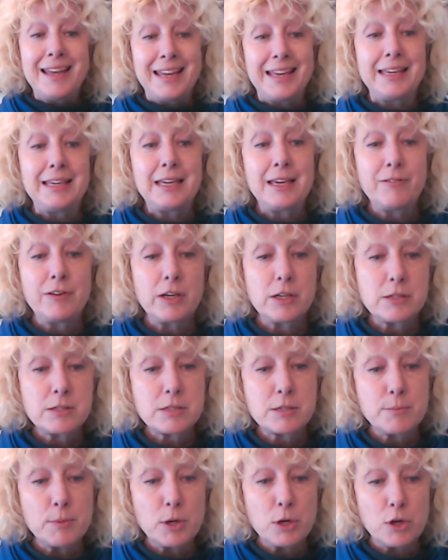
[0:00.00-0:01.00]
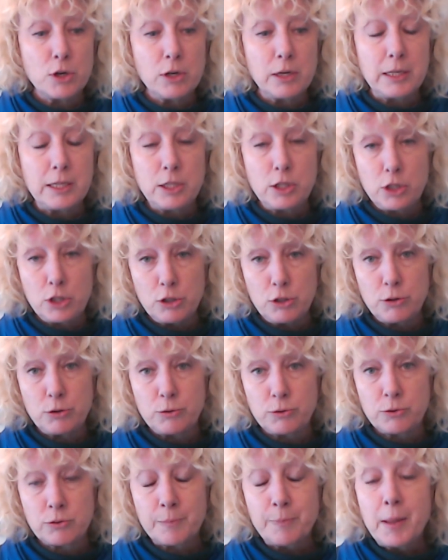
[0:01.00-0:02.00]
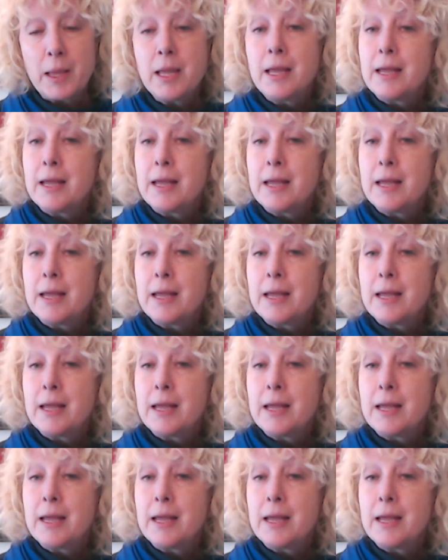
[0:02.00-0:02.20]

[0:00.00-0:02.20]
in giving us some early cues.